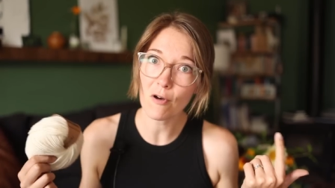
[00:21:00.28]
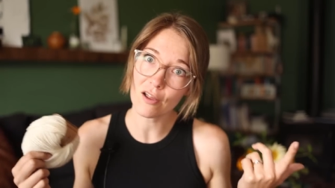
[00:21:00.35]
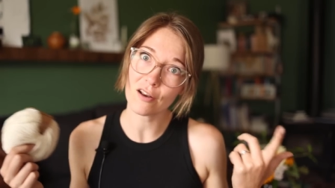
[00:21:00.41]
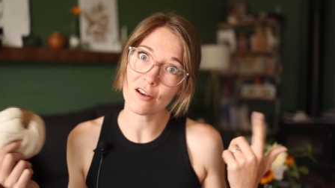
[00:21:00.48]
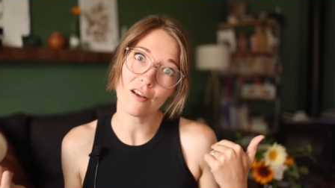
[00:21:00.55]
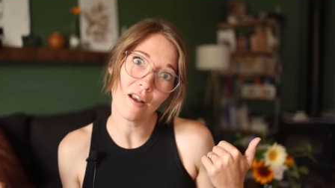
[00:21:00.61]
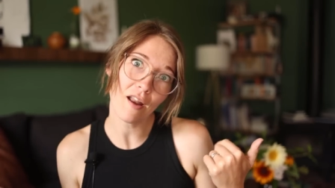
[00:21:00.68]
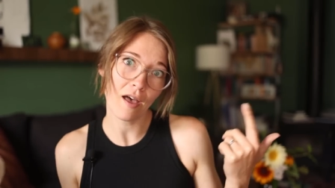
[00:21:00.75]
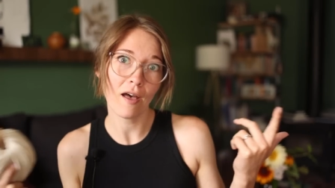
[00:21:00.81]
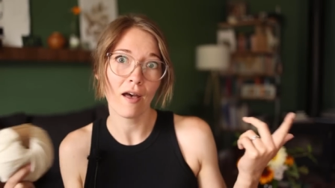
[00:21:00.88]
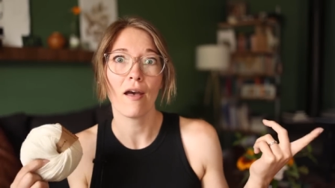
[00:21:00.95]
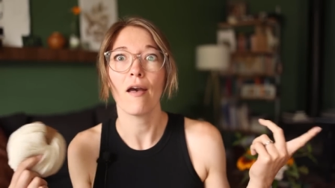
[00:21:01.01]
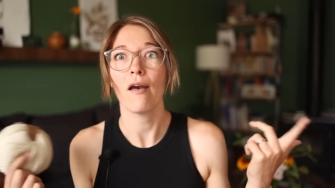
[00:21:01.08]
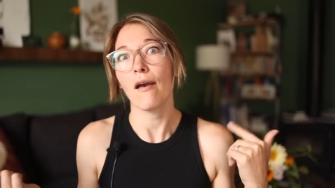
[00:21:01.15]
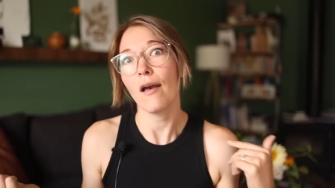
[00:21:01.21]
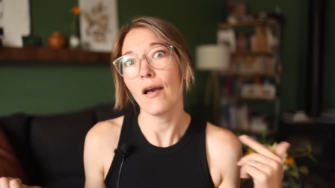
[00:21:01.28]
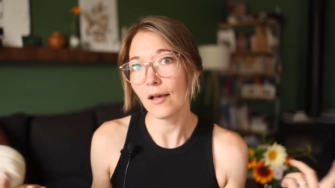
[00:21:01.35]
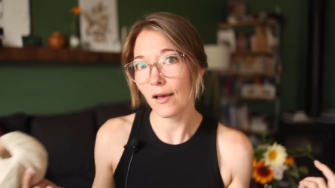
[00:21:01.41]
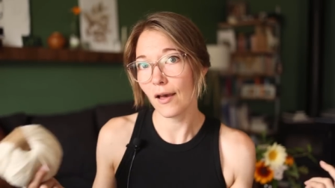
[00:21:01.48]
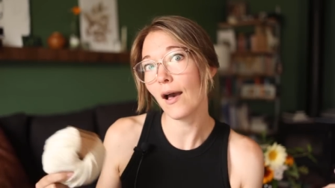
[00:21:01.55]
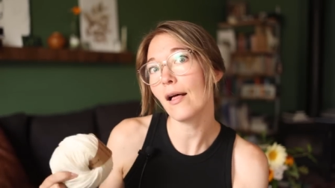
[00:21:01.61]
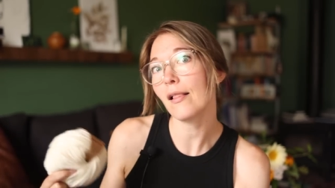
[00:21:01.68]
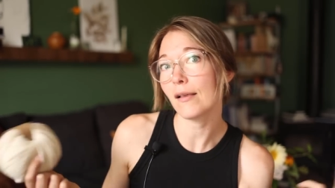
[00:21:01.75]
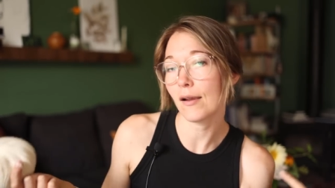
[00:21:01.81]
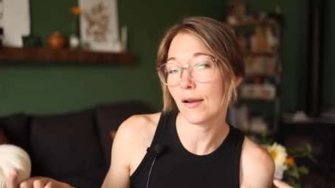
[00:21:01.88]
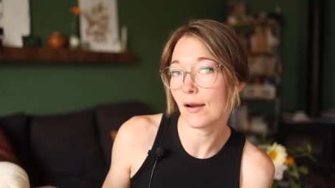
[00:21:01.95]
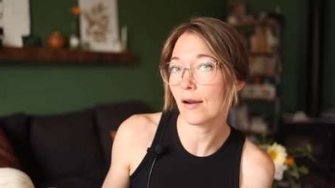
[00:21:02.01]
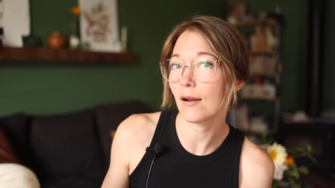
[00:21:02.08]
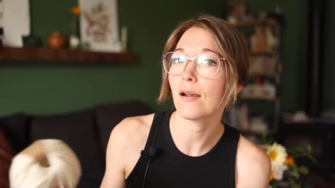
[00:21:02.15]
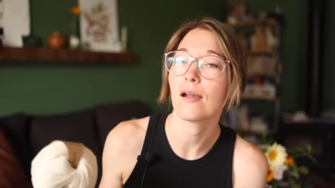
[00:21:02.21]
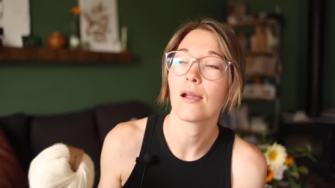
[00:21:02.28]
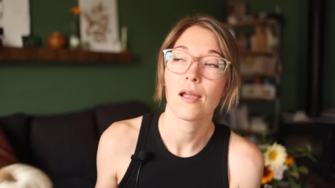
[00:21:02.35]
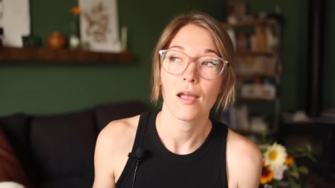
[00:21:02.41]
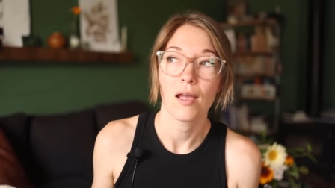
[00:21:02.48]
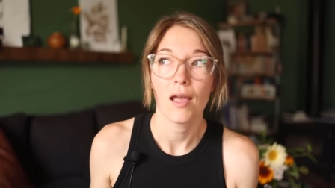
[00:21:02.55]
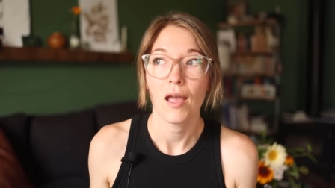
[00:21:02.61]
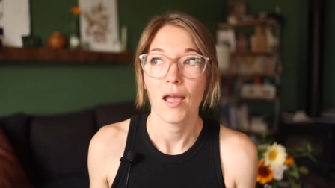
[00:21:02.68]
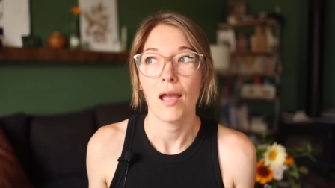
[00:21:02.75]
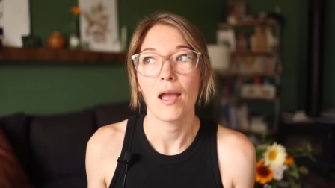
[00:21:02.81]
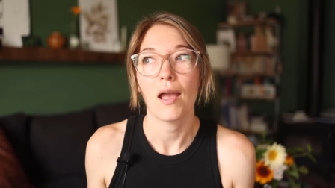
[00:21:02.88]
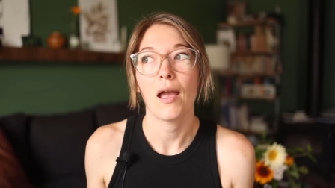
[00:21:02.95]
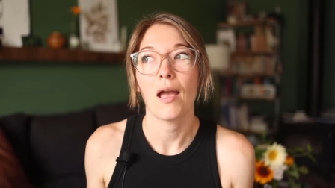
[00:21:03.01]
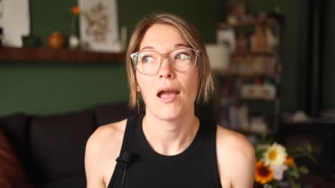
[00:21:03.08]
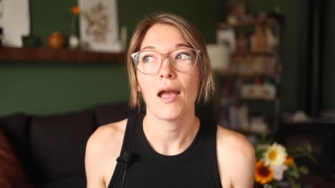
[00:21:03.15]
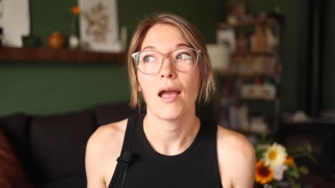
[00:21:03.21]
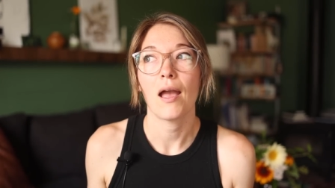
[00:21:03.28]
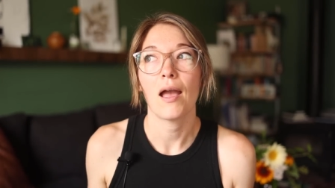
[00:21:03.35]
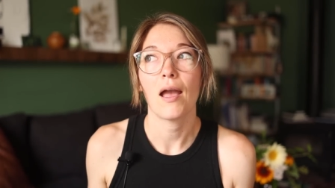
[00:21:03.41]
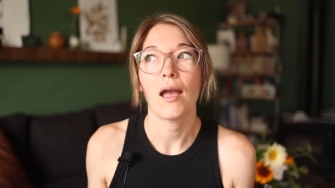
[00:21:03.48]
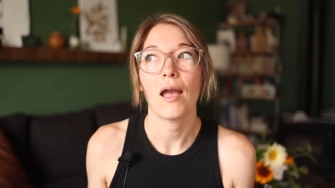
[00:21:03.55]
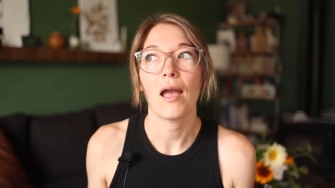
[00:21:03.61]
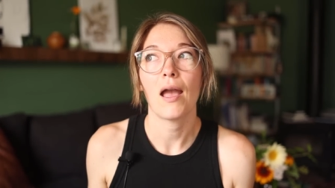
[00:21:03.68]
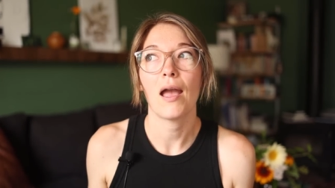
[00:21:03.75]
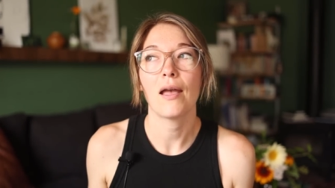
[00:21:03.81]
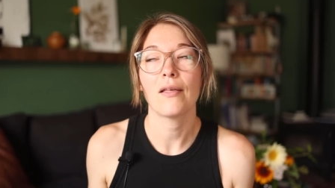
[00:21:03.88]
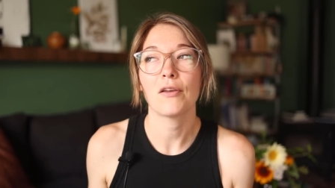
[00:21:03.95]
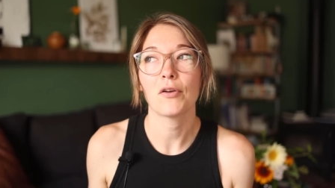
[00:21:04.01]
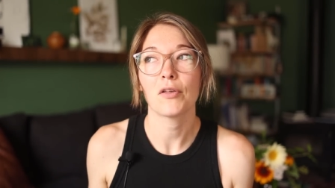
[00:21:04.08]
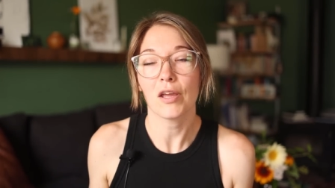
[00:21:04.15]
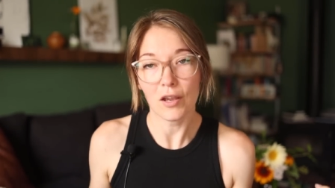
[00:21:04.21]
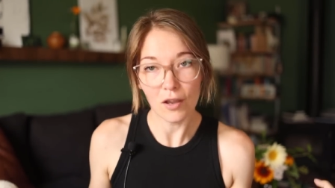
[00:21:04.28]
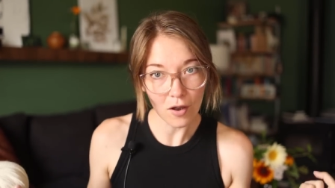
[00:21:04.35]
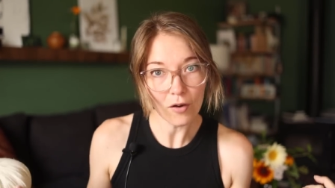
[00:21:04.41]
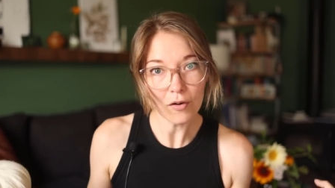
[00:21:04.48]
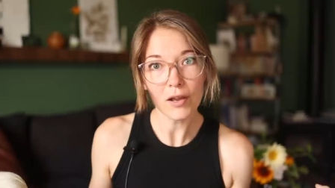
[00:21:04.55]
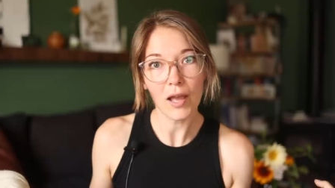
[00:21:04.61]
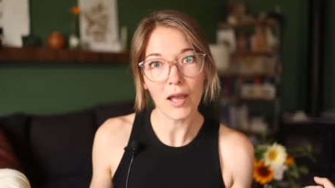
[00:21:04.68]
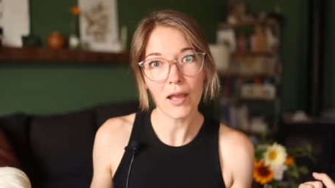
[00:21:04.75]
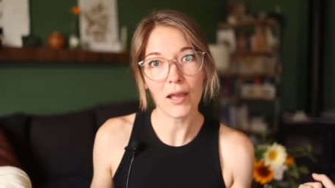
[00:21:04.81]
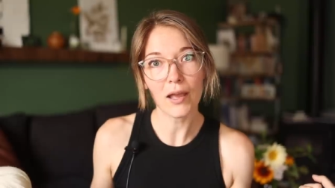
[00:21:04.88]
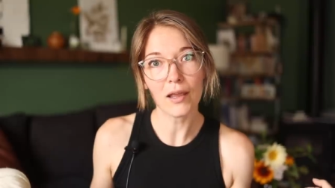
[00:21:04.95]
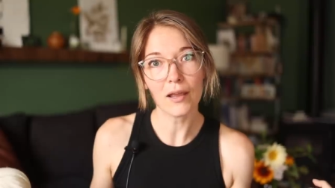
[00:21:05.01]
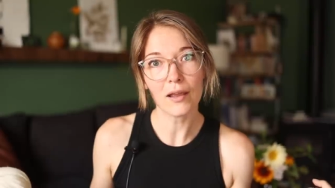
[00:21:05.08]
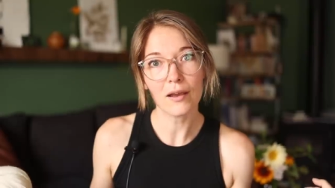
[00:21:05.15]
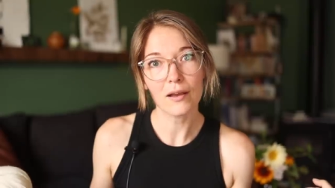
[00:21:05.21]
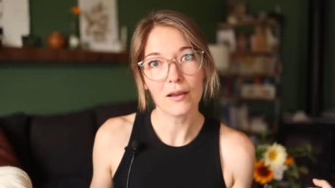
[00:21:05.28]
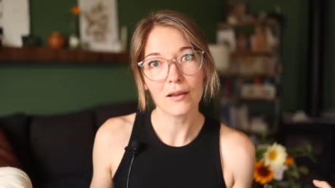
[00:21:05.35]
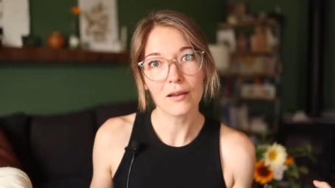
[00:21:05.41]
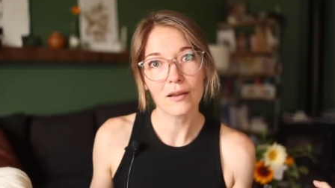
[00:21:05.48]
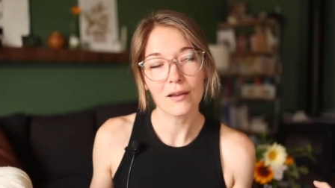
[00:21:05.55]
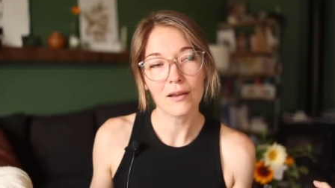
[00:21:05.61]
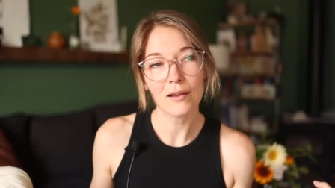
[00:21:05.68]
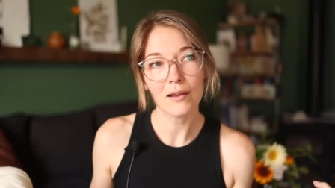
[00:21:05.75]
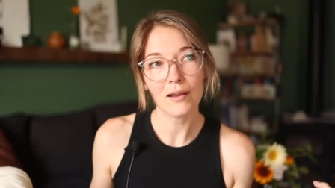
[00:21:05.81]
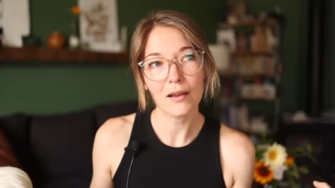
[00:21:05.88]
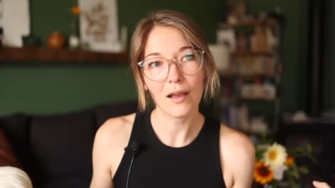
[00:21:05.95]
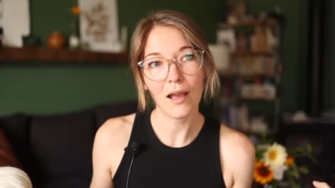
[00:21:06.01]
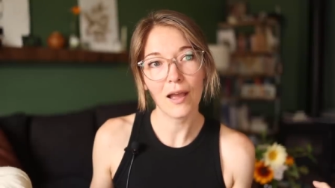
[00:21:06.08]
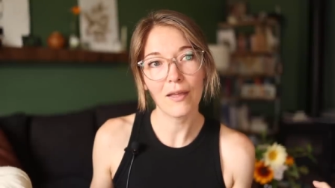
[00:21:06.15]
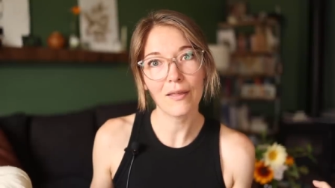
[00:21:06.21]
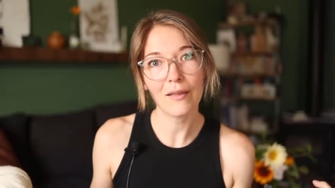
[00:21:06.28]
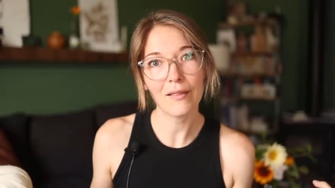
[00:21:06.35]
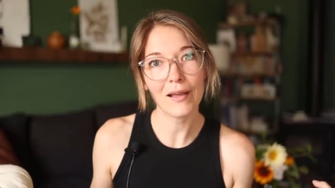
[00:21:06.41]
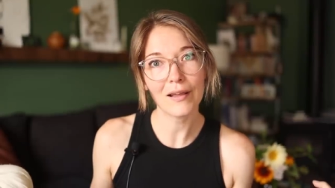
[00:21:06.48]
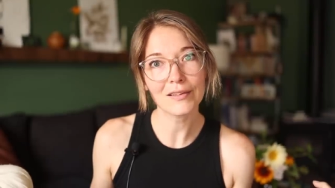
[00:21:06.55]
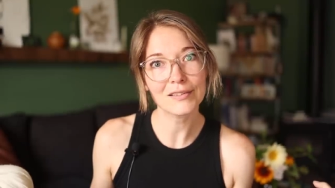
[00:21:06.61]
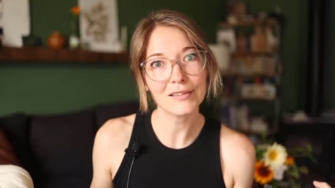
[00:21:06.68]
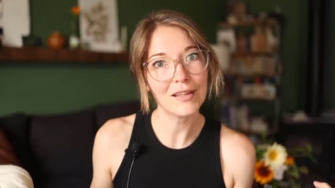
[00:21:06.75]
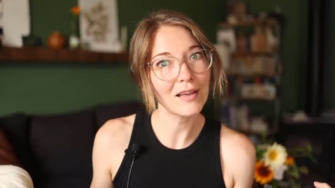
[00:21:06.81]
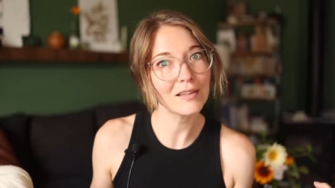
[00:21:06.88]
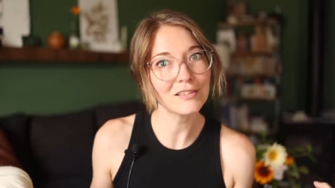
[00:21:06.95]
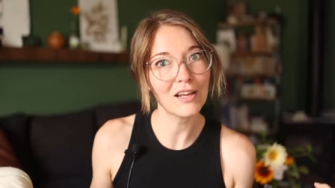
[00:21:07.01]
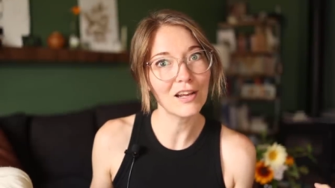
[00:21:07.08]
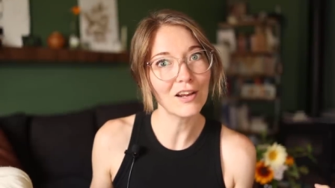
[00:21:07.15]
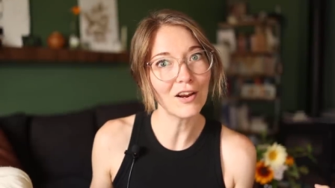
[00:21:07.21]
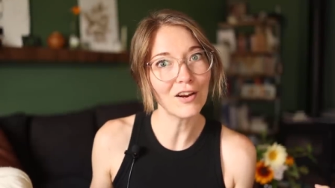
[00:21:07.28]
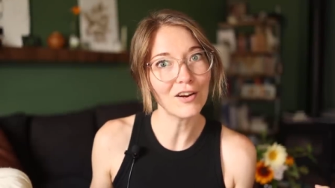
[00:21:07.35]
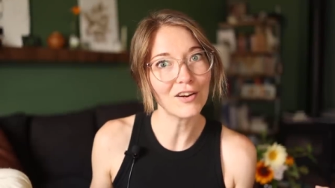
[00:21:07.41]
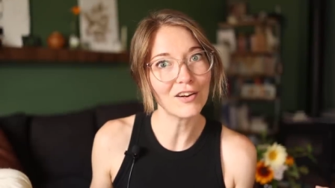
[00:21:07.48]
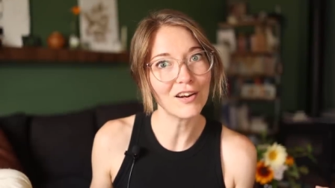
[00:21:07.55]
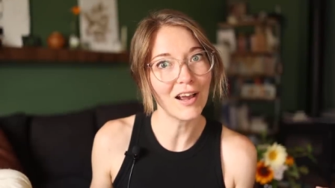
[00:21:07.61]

one color. And they're like, okay. And then that's the last I heard.